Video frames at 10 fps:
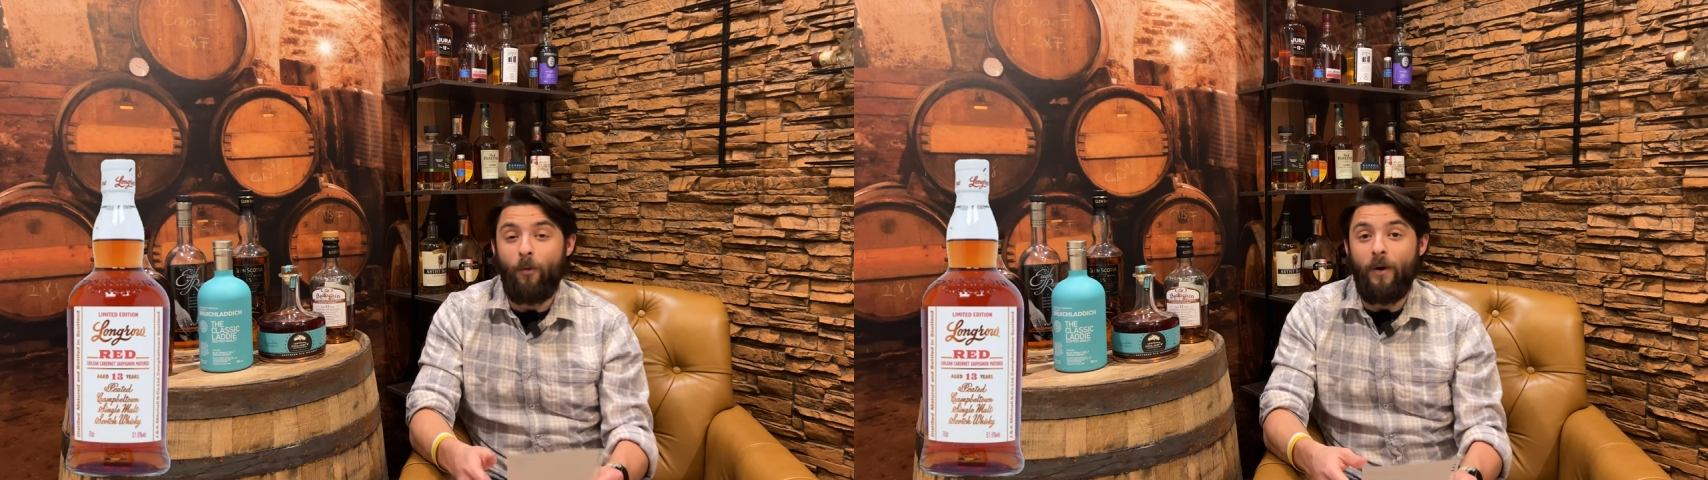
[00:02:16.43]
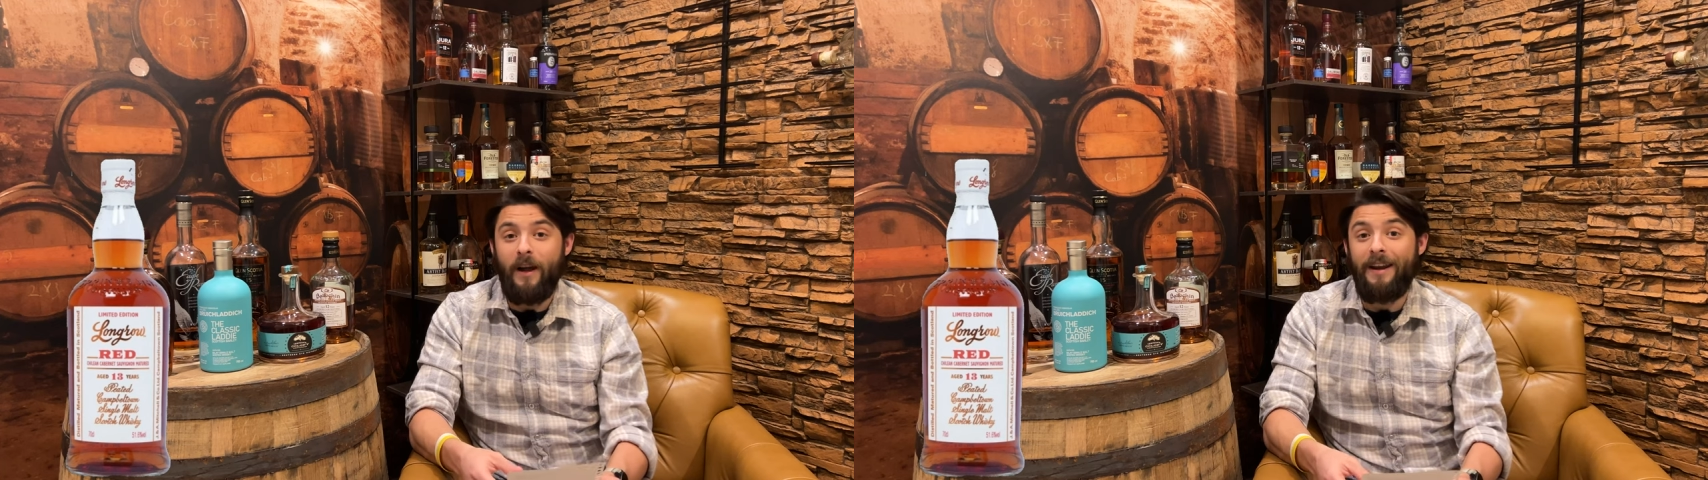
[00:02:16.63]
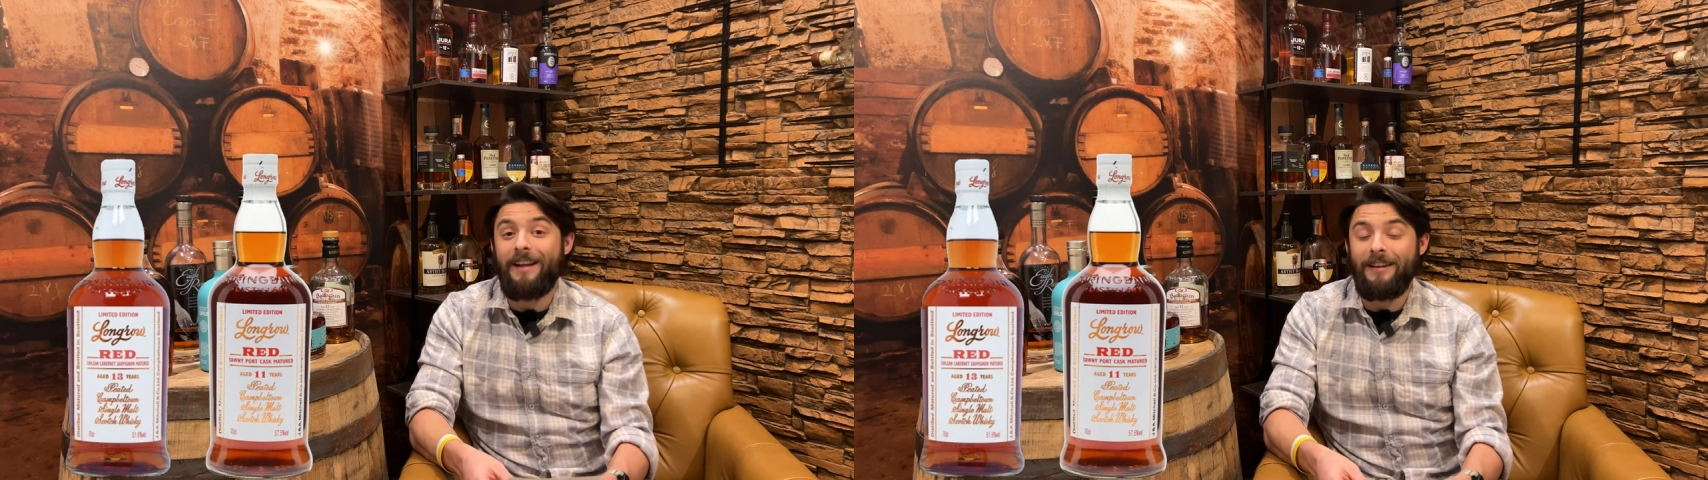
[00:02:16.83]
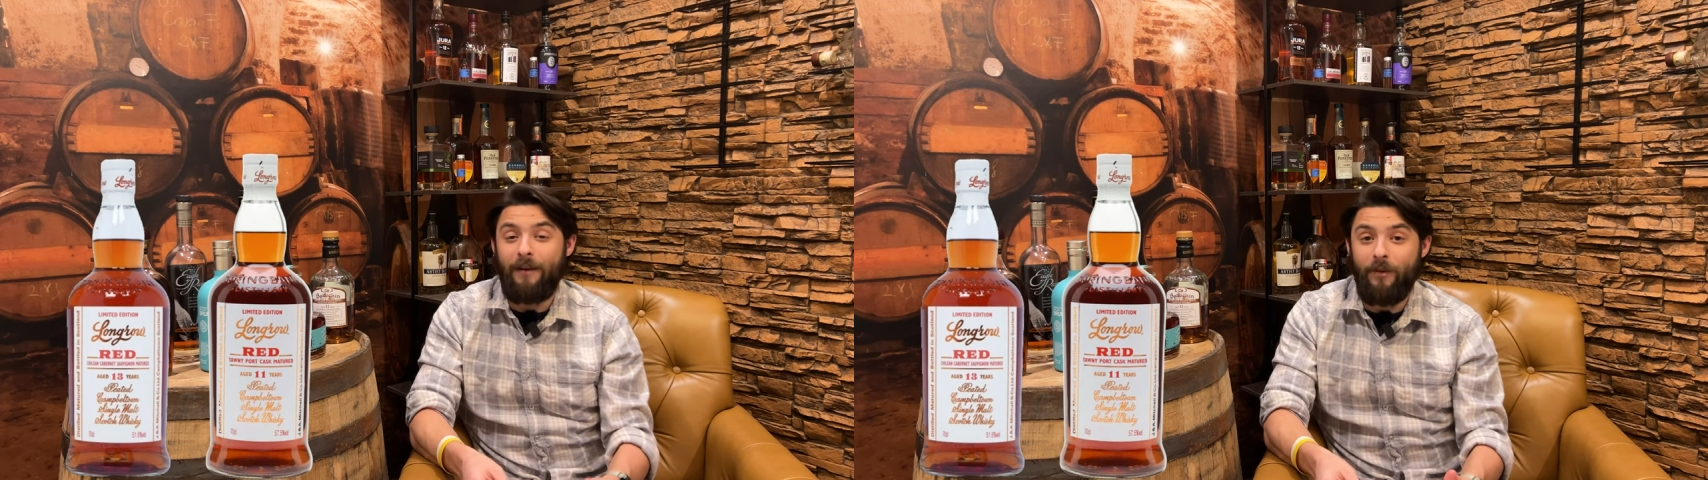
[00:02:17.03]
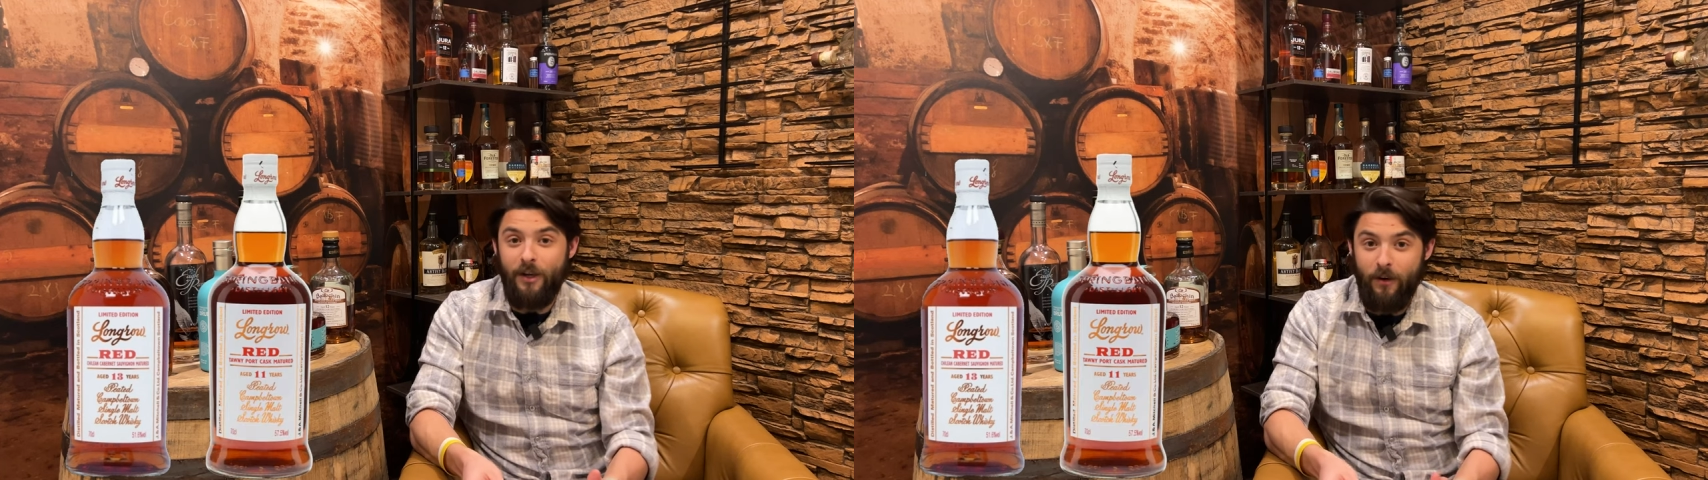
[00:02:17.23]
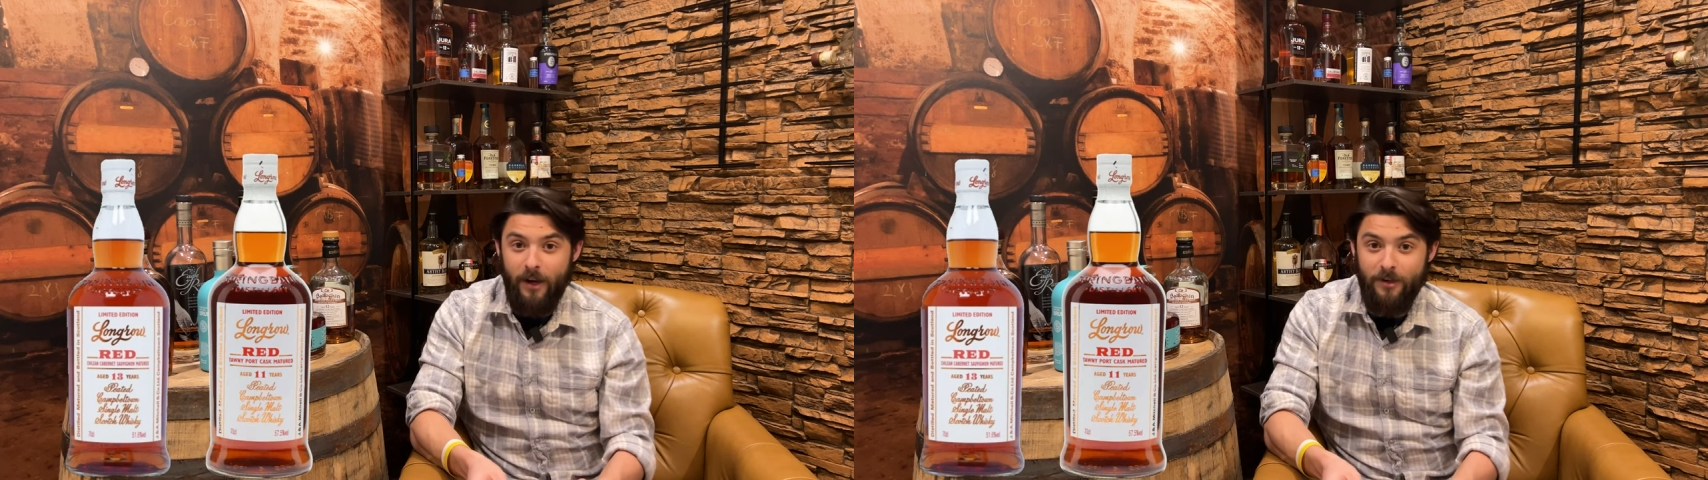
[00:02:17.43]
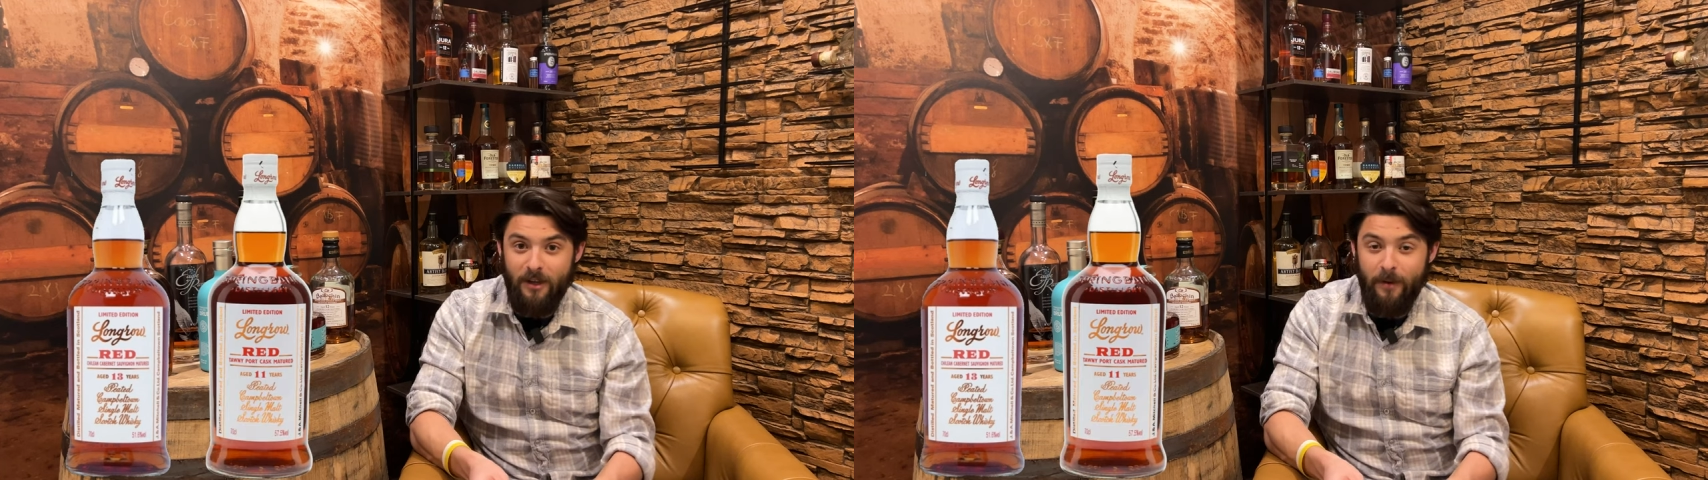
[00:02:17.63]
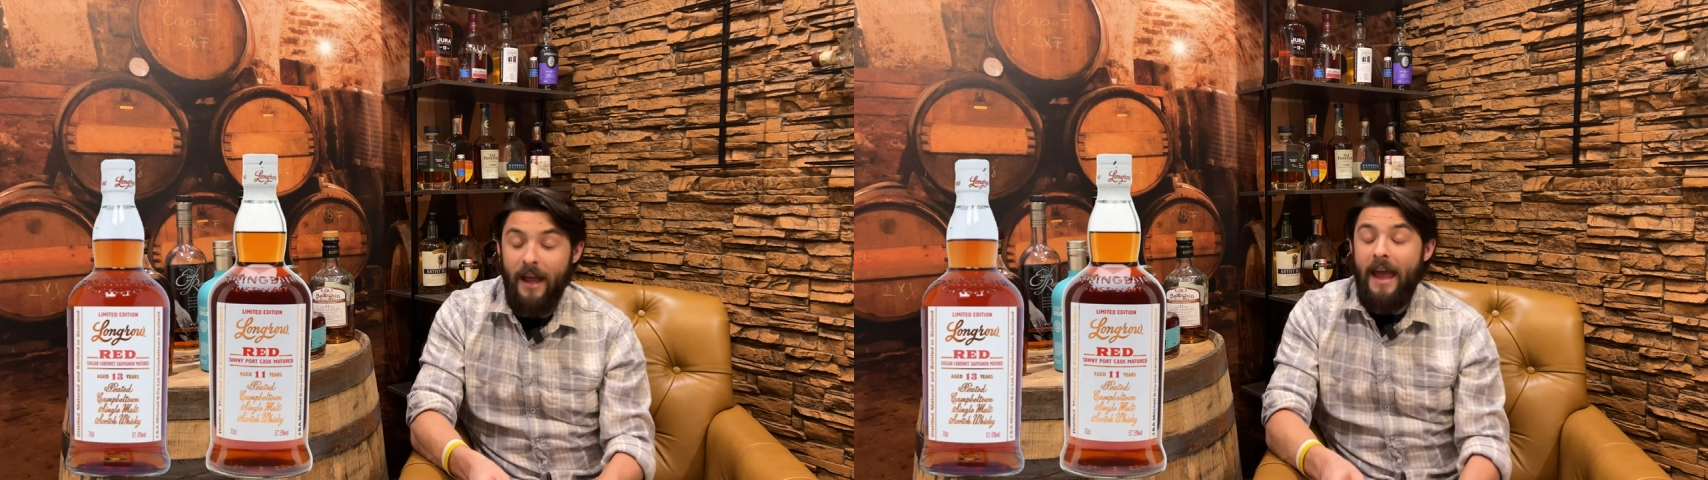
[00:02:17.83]
wine 11-year age
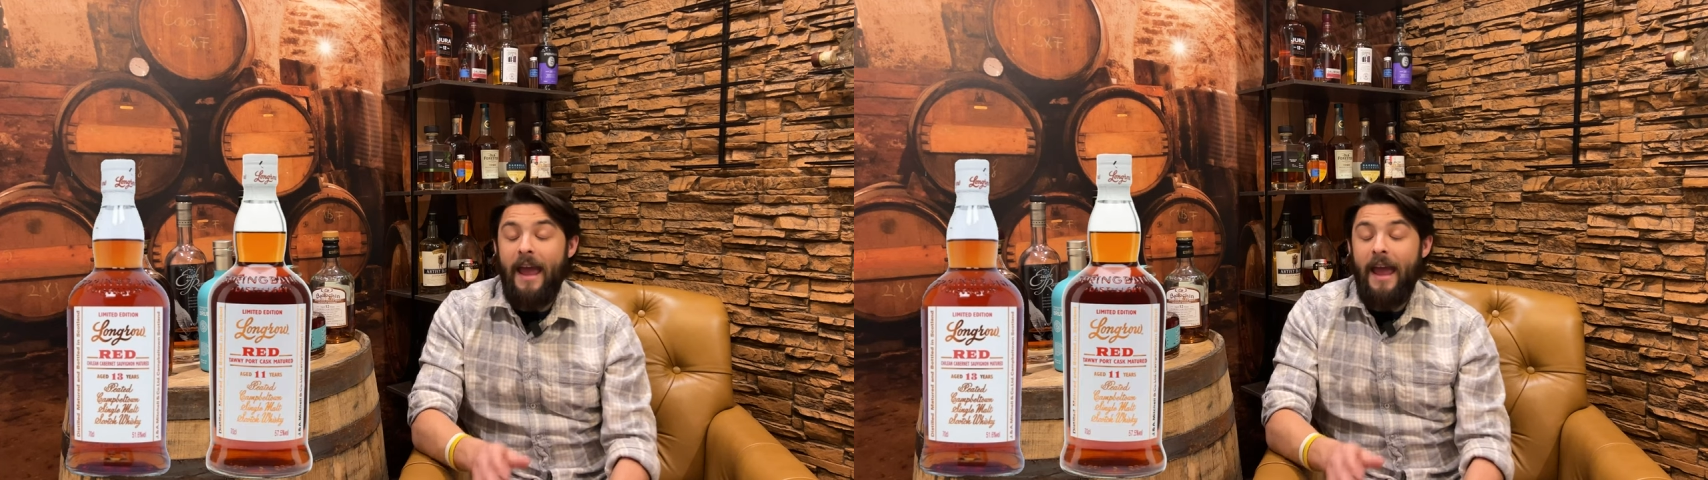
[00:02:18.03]
statement,